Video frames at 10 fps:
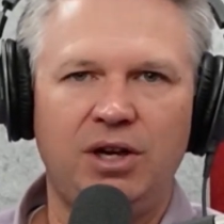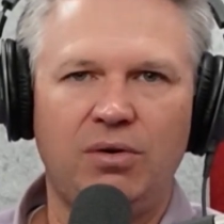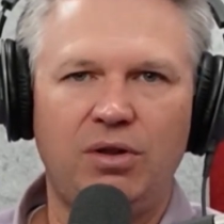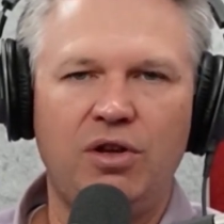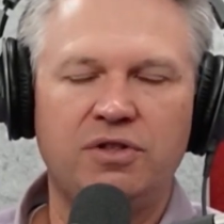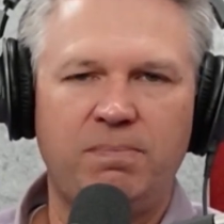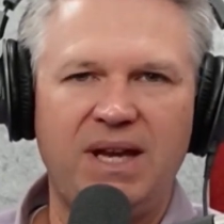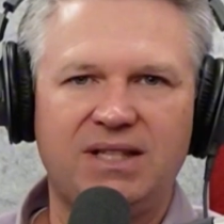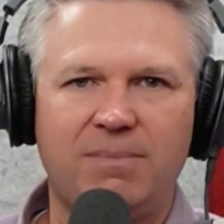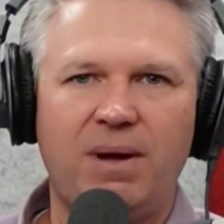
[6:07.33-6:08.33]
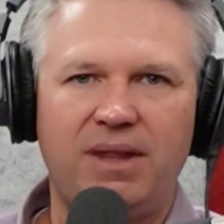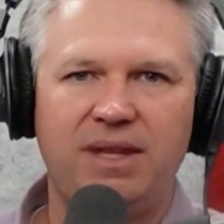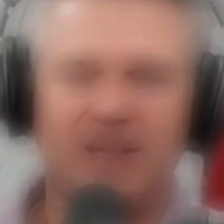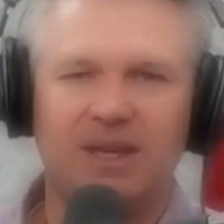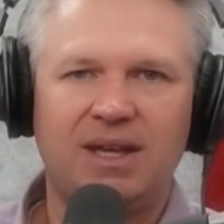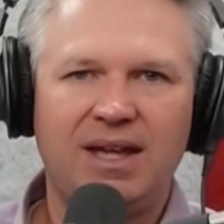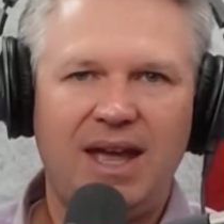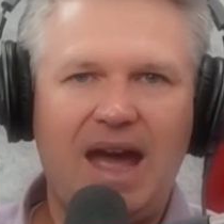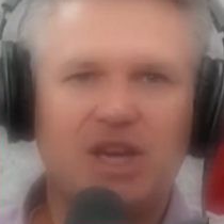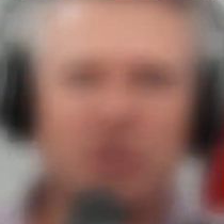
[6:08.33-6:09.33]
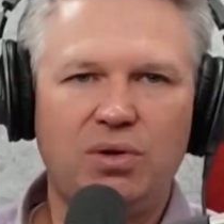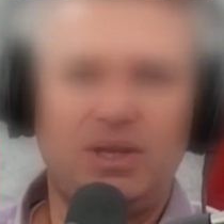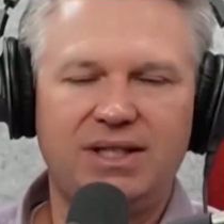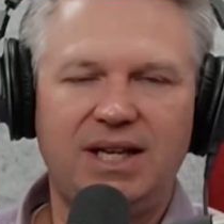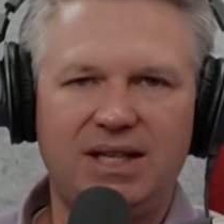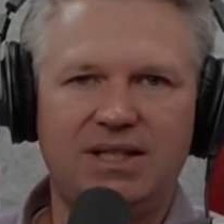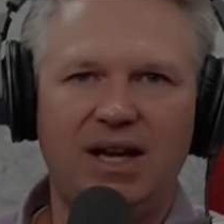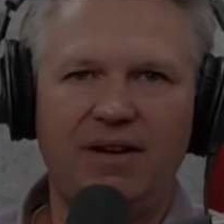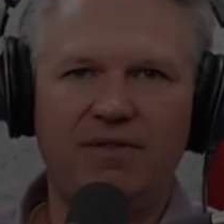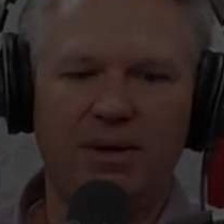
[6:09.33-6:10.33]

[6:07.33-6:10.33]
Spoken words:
close based upon the actual intent of the